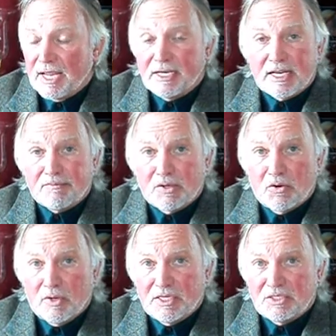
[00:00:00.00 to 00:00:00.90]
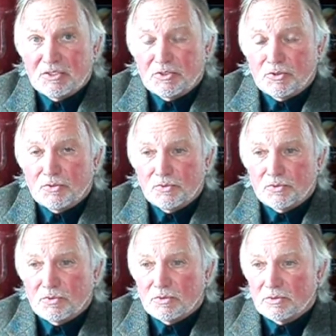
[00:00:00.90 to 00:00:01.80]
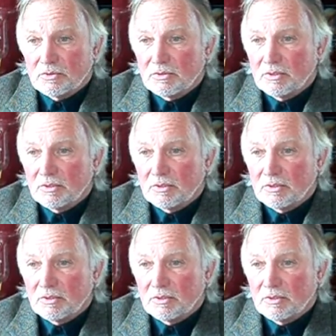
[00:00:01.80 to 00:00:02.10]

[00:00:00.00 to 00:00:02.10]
and I end up going to two.